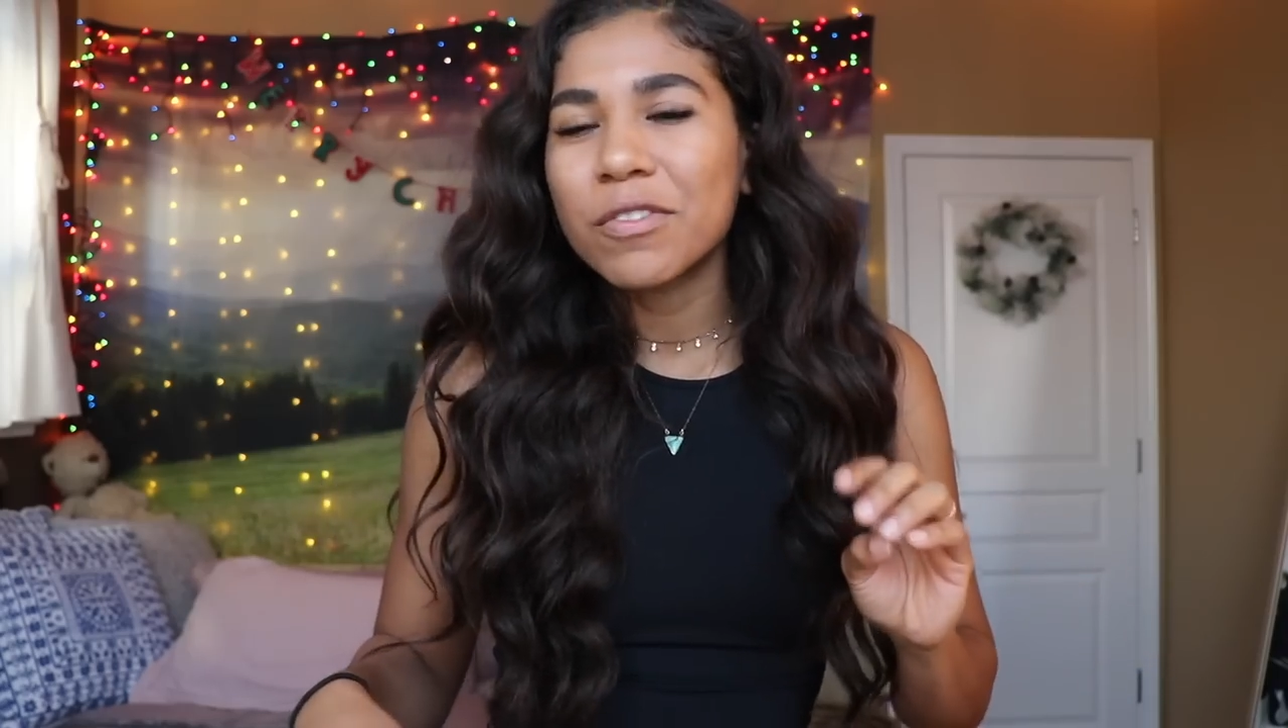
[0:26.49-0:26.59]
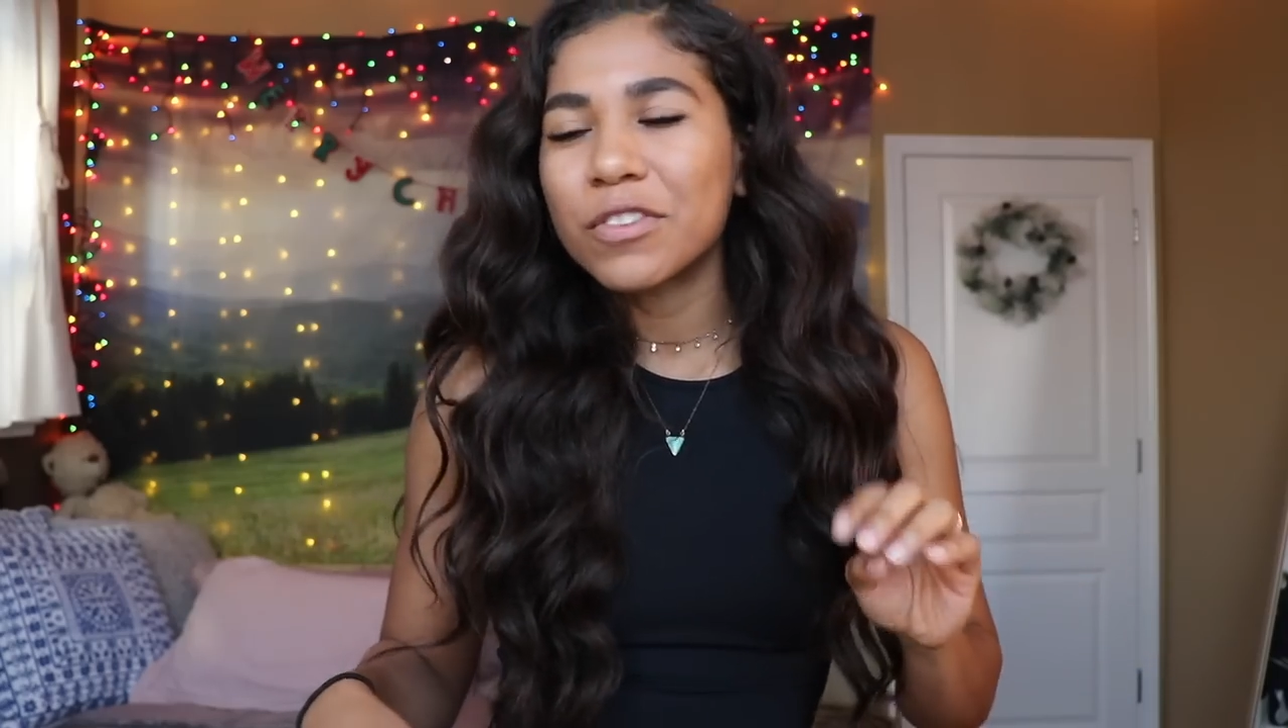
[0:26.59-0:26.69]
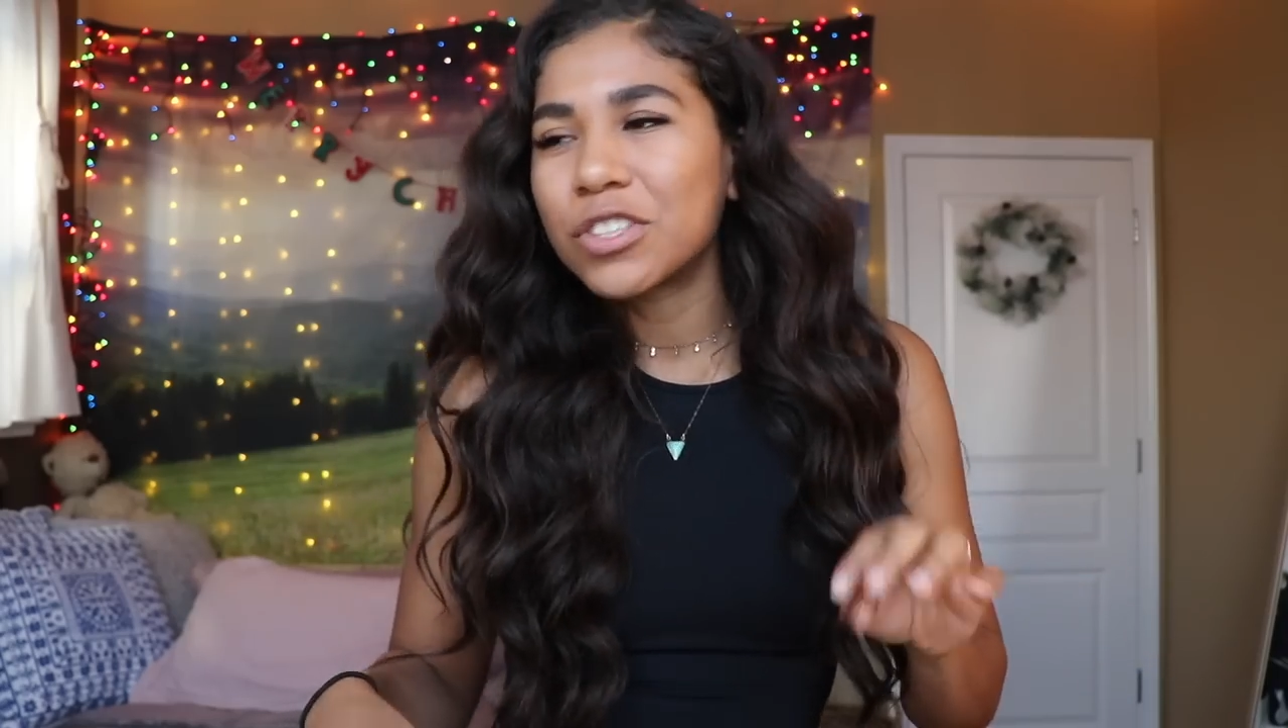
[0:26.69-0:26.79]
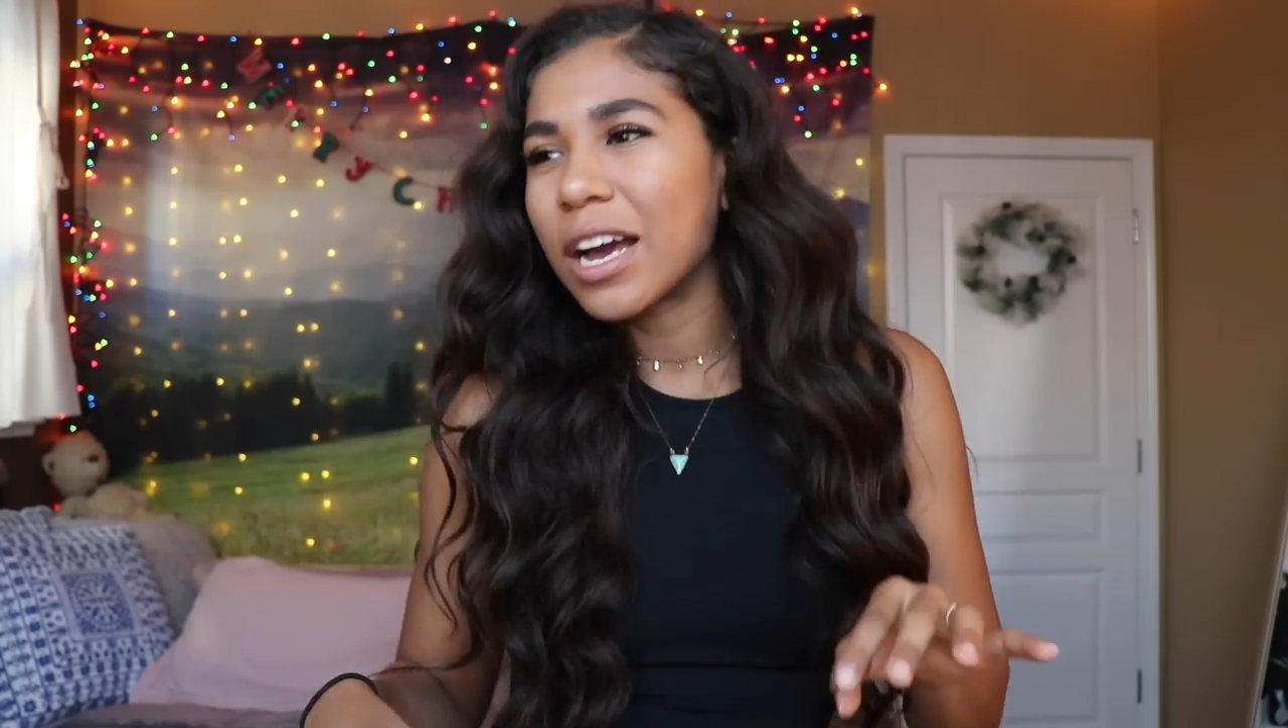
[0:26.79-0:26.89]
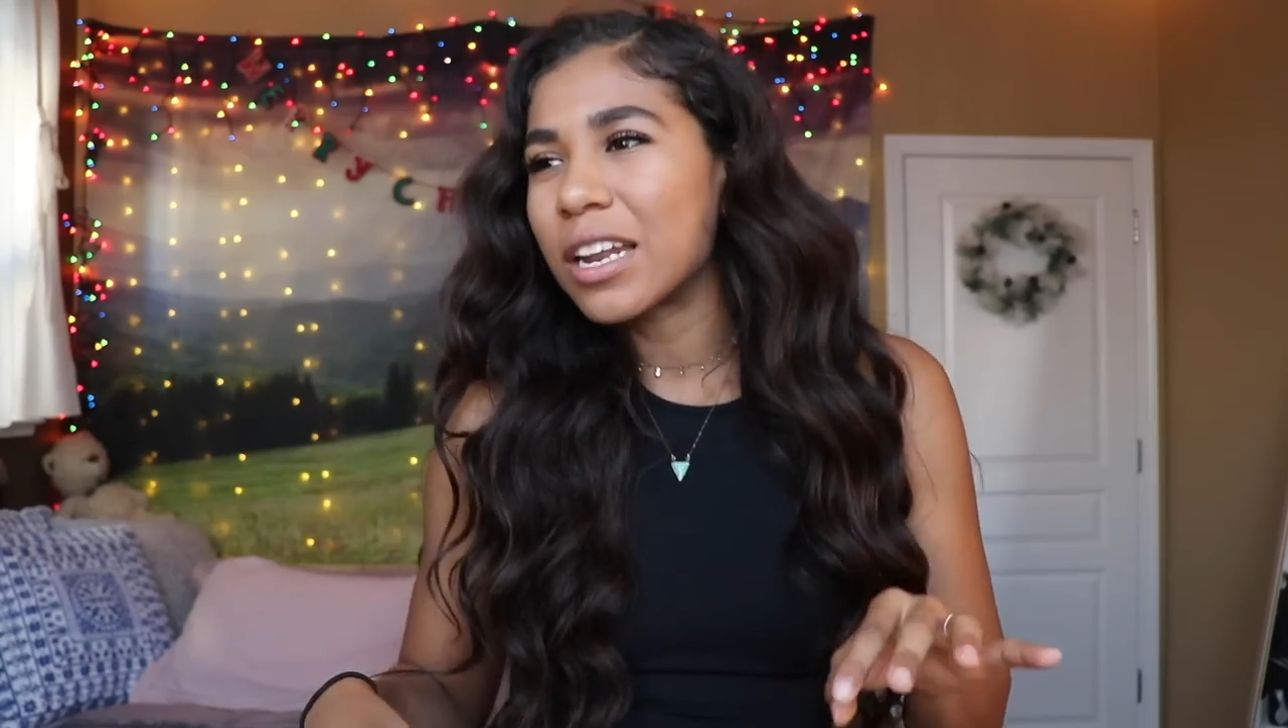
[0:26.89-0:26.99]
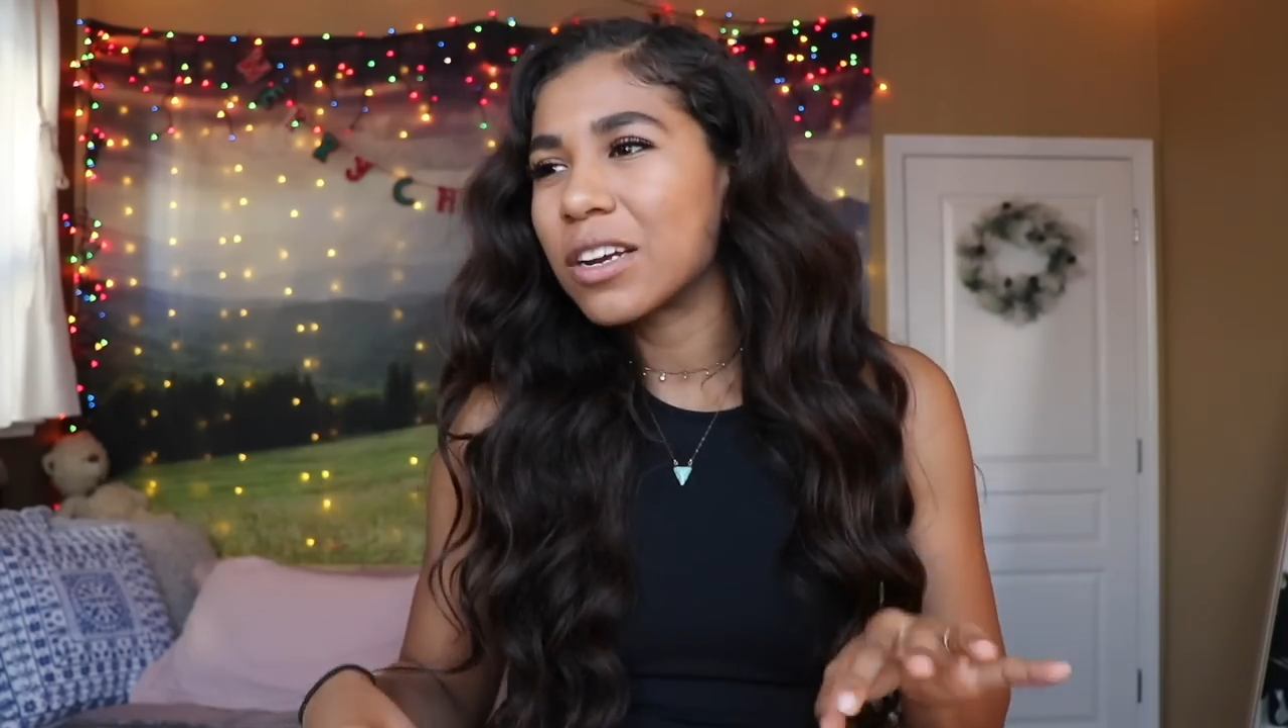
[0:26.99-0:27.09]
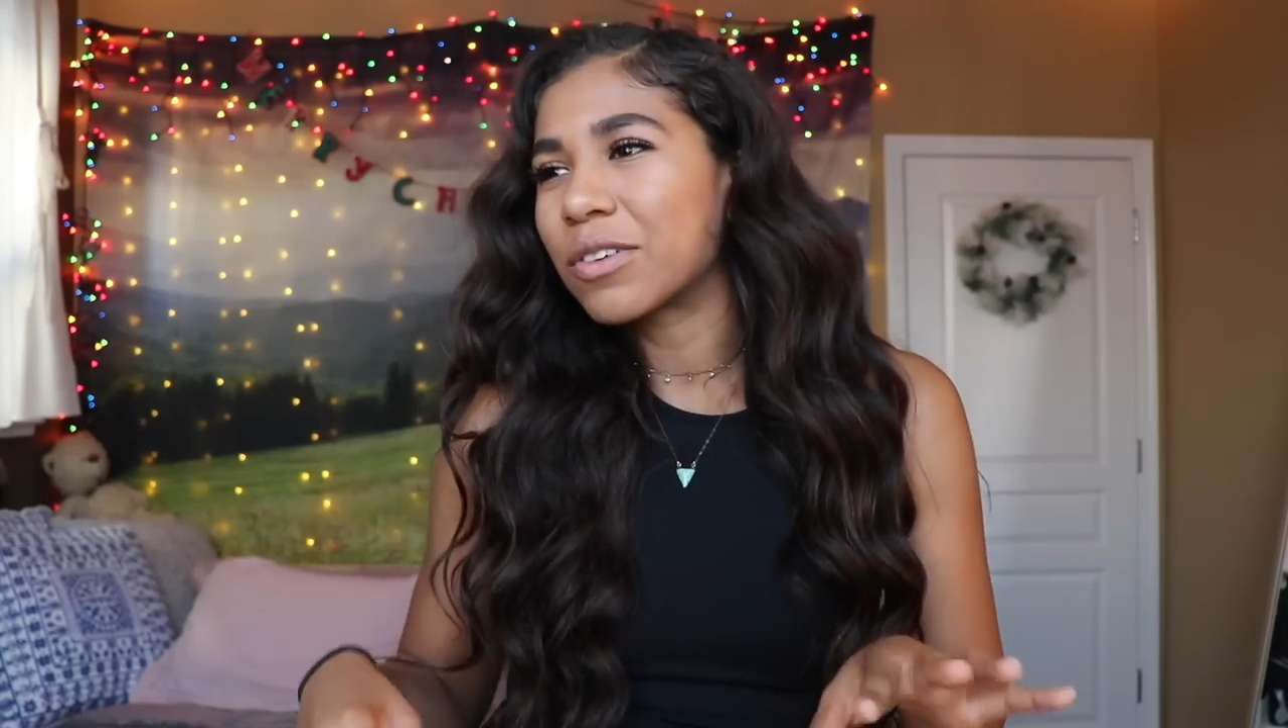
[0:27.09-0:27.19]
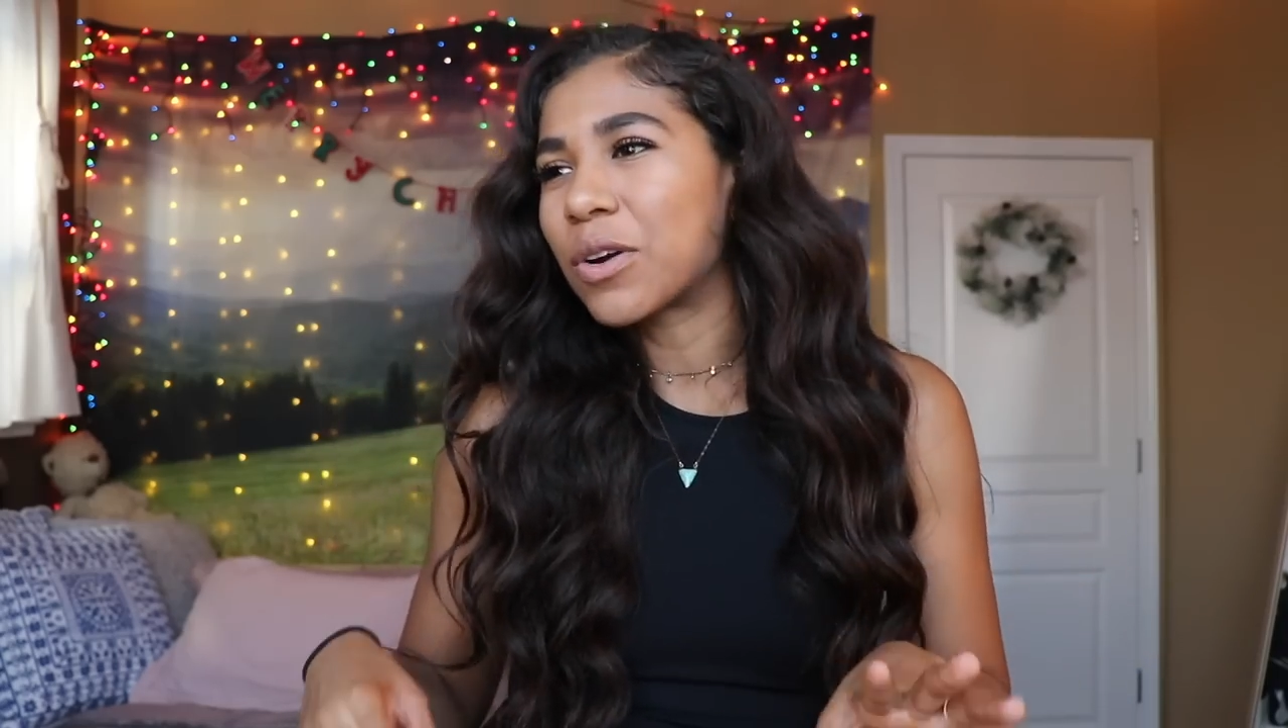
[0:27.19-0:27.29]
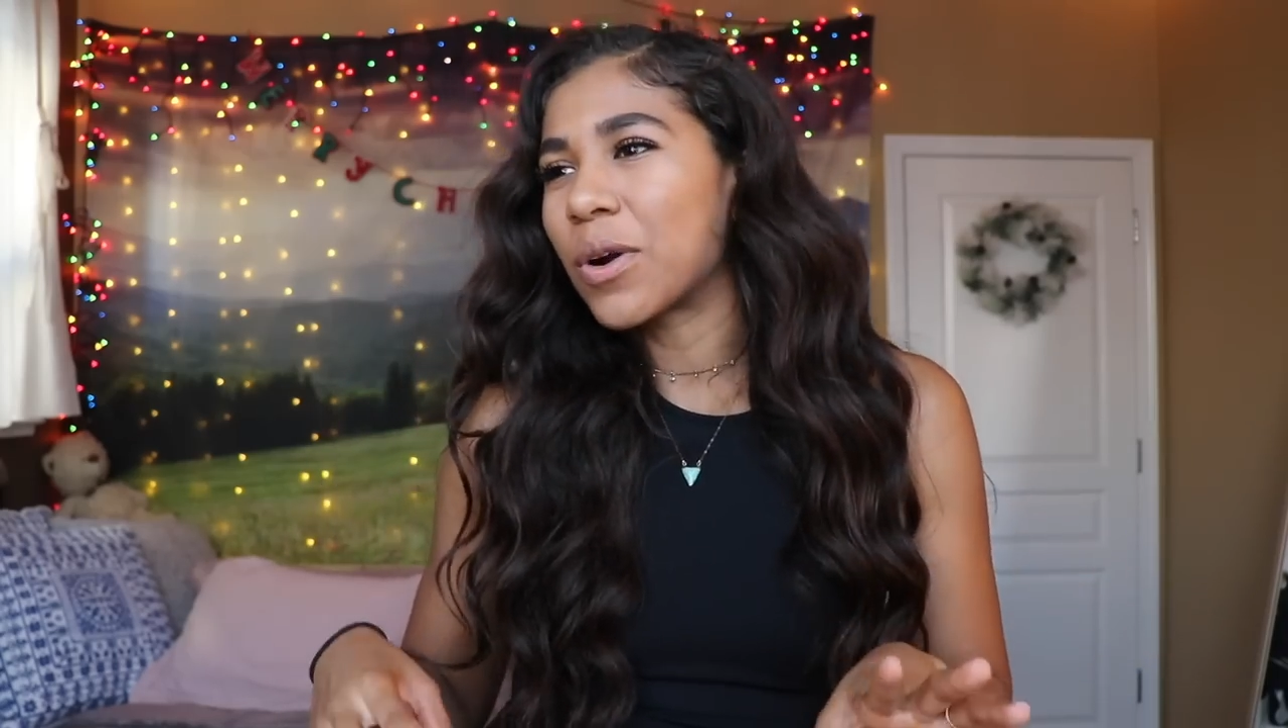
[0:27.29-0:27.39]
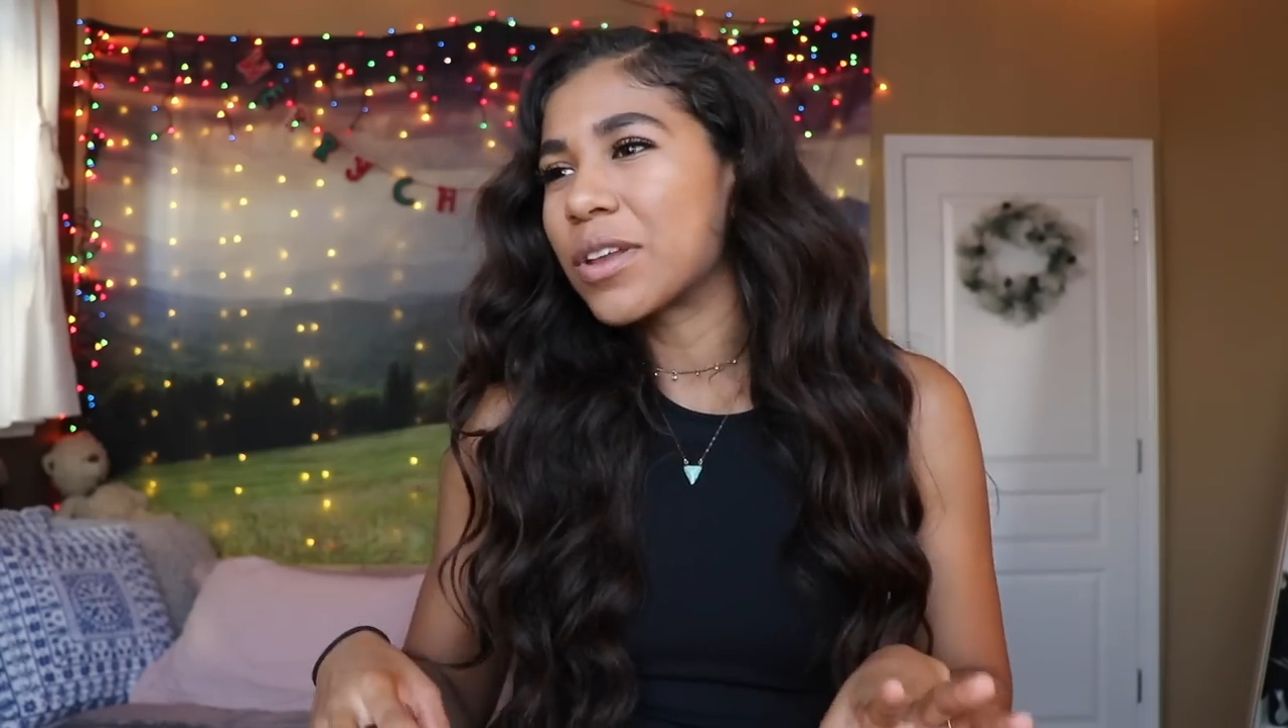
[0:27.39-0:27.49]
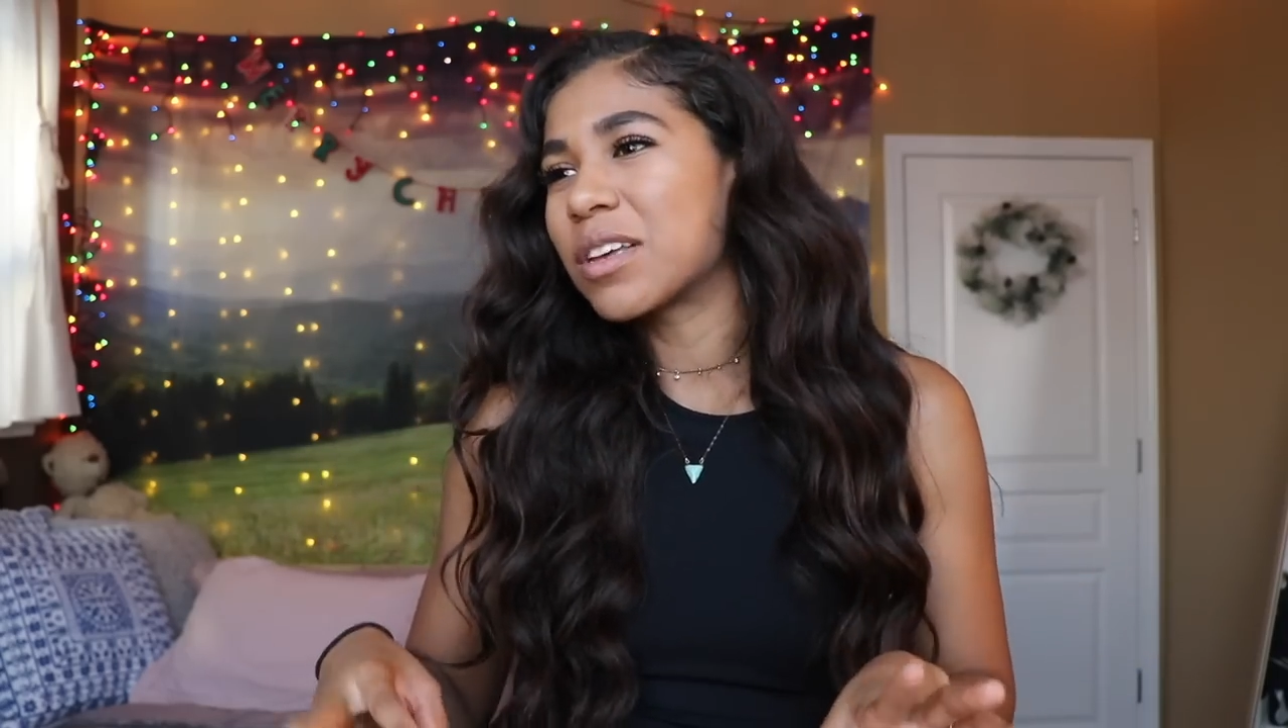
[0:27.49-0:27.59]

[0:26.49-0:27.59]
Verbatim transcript: if you're trying to record